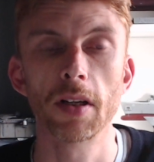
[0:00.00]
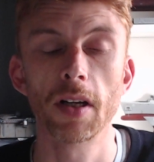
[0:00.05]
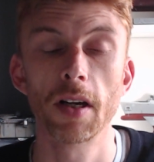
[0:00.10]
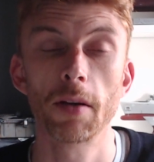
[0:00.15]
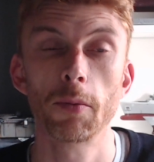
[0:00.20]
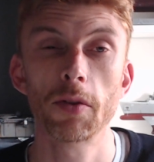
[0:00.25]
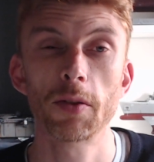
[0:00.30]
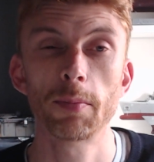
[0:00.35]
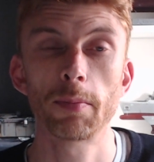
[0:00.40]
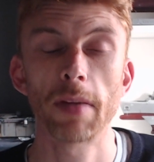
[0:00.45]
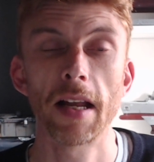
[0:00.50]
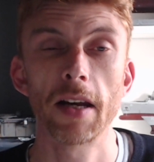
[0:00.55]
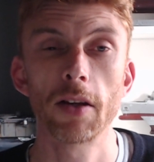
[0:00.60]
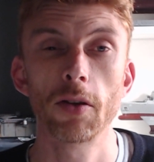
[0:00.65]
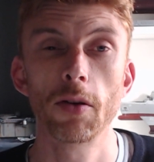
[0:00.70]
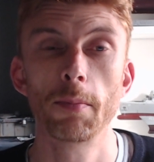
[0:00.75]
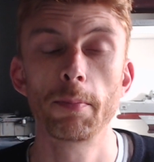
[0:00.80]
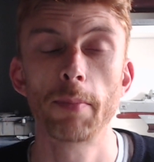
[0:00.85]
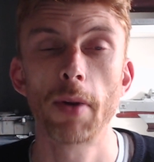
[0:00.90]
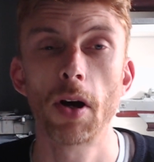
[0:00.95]
I was planning
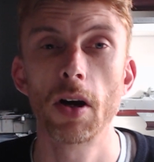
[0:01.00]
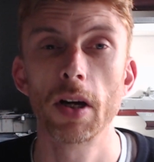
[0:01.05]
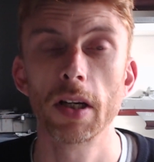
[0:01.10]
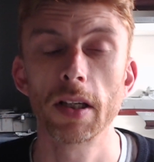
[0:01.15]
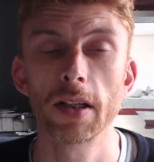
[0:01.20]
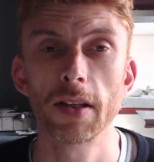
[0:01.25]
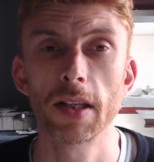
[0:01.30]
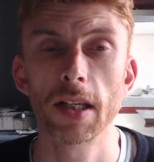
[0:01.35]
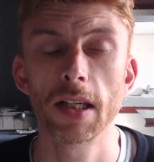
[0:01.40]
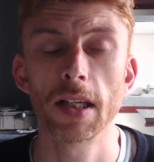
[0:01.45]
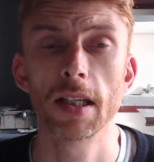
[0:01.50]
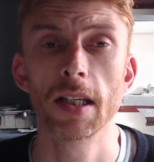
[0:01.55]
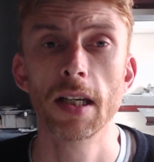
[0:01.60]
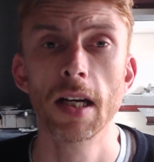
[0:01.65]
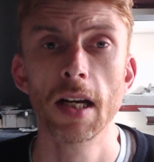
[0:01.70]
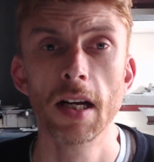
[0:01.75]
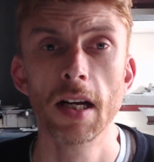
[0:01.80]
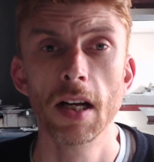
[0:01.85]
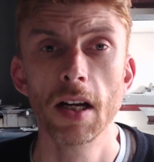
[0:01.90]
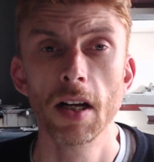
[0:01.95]
on buying the
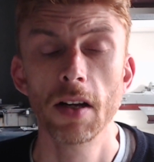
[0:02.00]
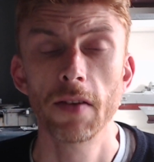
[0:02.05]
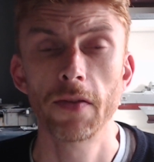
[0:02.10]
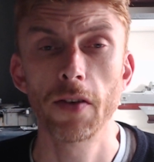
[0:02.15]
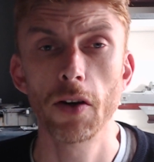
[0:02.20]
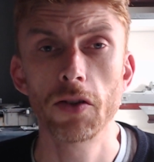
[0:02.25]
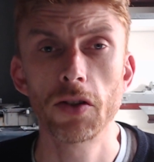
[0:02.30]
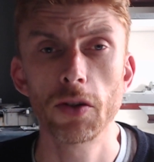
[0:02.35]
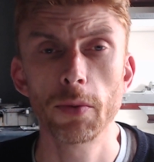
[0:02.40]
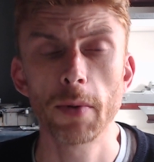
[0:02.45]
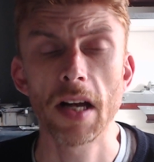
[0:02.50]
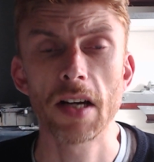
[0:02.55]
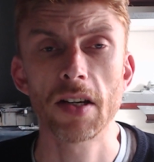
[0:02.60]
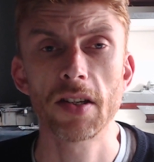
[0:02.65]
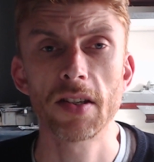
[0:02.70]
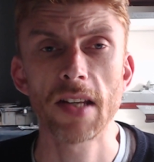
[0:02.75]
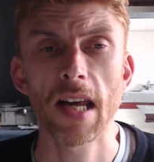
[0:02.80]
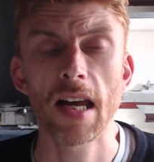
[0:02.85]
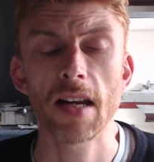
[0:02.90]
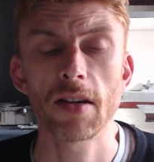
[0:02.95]
photo etch
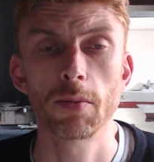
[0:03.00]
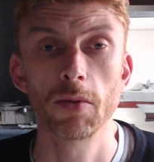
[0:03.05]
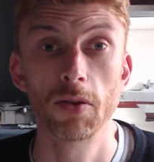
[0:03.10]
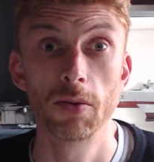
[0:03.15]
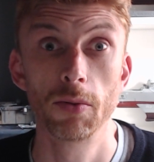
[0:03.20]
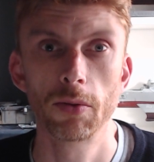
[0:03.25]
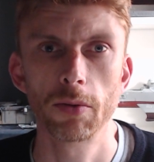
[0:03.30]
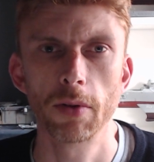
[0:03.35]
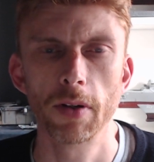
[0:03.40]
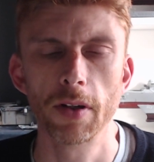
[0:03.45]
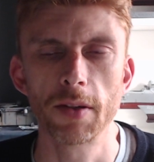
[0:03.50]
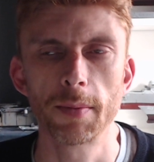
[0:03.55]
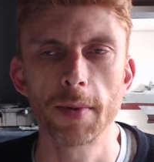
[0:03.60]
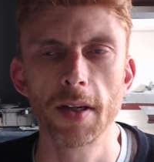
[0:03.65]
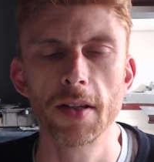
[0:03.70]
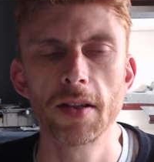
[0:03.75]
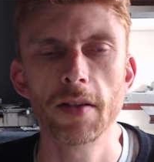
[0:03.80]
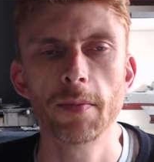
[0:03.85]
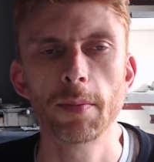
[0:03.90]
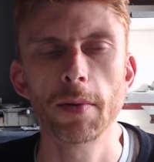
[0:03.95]
set, which was quite
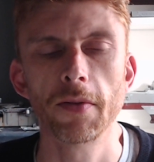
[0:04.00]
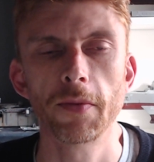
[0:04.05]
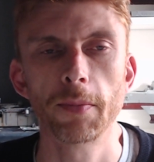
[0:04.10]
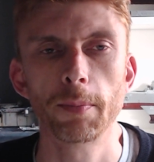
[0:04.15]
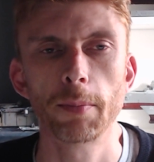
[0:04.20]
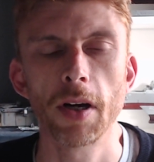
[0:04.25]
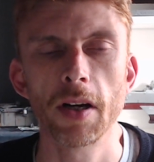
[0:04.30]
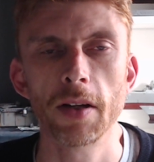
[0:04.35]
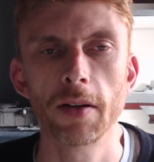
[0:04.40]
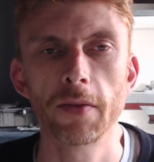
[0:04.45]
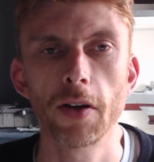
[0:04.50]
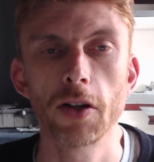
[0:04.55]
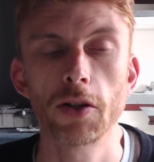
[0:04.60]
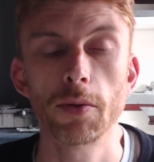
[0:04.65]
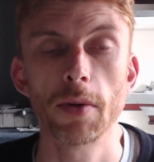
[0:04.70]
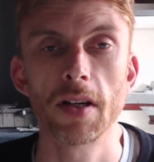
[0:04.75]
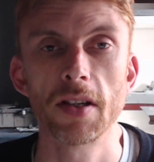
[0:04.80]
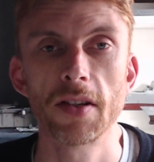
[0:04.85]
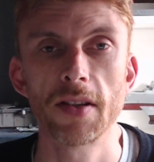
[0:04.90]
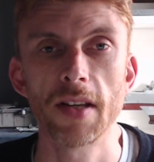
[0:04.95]
expensive, but buying the photo
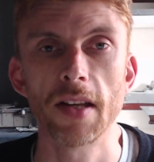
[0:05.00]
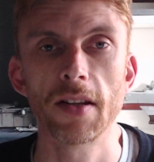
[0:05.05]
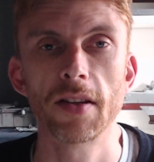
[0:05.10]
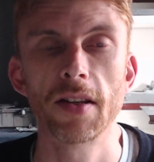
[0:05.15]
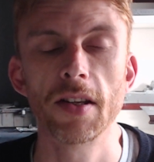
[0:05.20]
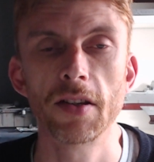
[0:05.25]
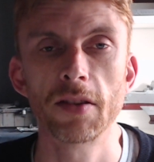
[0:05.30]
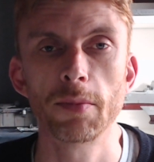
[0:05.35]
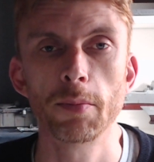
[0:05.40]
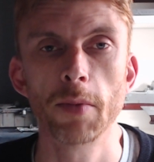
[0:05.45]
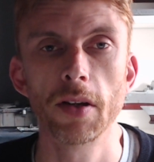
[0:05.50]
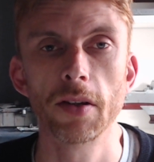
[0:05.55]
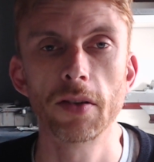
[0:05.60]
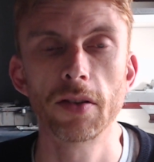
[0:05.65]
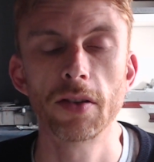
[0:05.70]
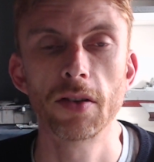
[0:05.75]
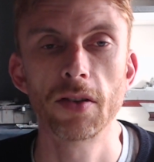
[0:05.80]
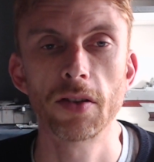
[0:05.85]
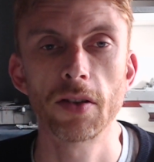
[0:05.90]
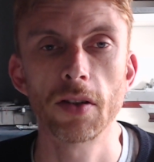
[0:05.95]
etch set this month
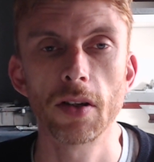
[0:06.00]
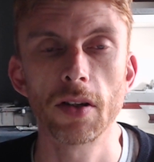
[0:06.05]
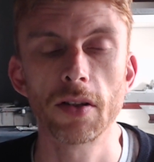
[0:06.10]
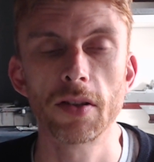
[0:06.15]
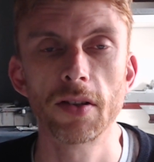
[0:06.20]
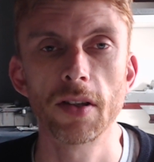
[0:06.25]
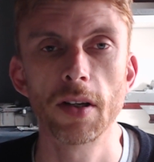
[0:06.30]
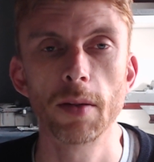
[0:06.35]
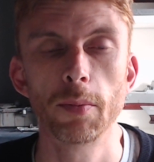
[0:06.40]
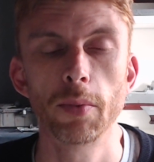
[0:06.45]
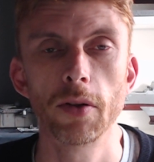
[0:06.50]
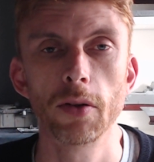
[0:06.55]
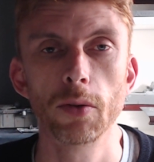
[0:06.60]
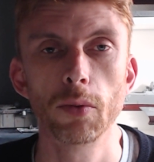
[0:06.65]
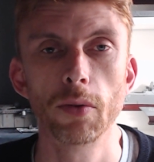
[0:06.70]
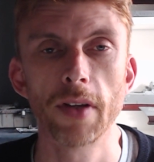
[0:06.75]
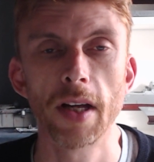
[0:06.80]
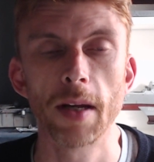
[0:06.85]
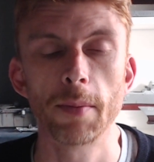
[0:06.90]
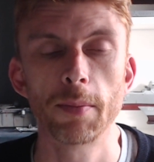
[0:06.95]
to start putting
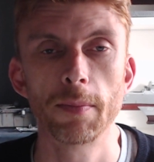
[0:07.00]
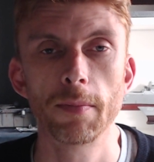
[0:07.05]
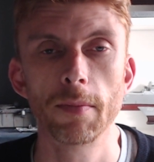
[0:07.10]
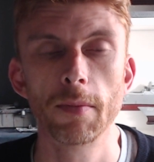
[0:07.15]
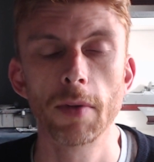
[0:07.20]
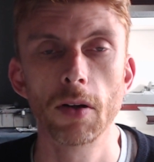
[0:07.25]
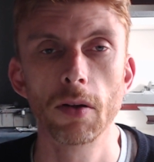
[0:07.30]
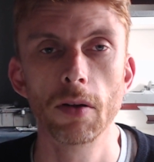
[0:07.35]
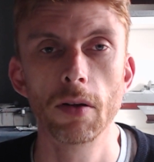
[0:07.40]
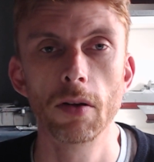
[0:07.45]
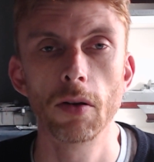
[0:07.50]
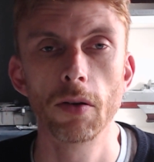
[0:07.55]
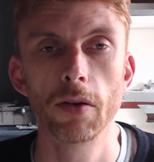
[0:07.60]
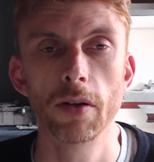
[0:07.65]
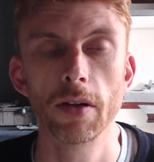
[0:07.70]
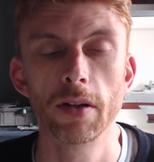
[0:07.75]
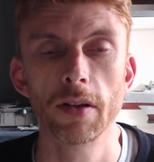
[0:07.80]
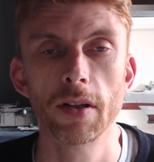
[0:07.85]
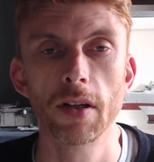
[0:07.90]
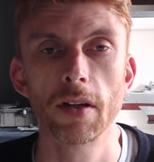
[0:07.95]
all that
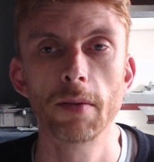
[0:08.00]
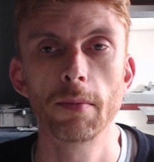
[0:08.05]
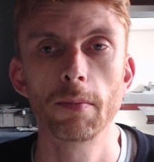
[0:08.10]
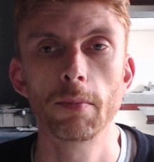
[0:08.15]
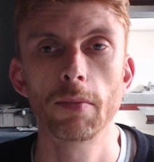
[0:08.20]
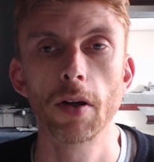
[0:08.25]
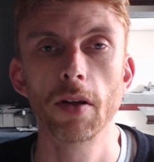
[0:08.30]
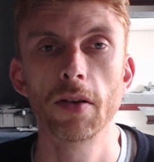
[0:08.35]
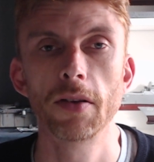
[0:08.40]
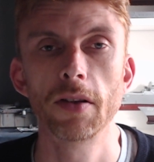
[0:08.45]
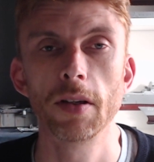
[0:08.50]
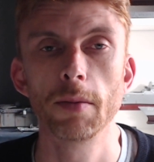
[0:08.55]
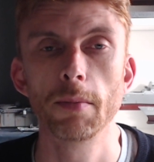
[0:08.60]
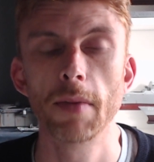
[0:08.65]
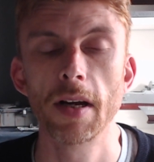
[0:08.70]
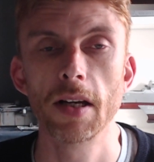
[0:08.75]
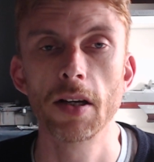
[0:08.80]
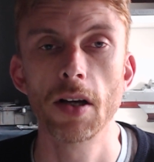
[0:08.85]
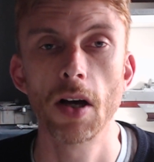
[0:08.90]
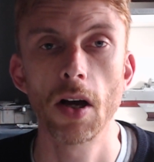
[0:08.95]
on both the
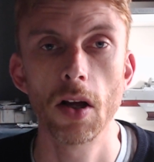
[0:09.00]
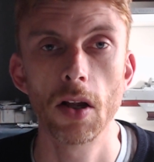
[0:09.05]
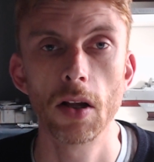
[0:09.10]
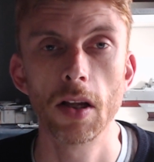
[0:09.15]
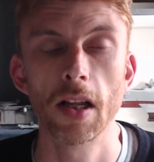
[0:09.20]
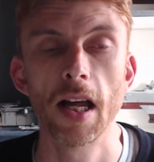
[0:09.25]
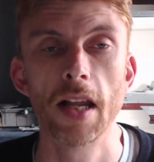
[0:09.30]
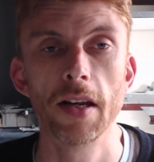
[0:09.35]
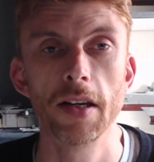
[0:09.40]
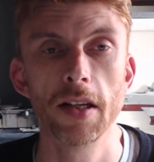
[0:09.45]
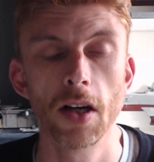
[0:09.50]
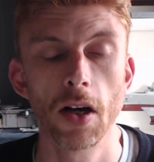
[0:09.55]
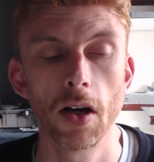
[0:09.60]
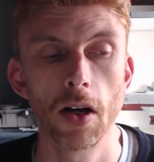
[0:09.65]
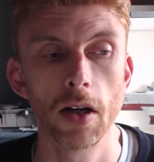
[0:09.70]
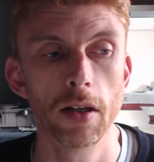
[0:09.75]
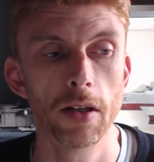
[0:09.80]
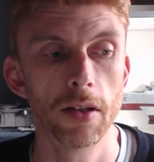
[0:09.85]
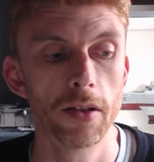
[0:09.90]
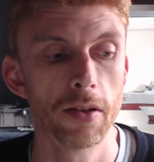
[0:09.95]
main hull and the
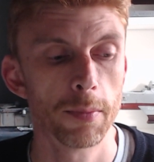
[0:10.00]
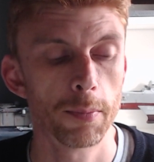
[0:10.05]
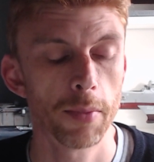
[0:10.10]
island.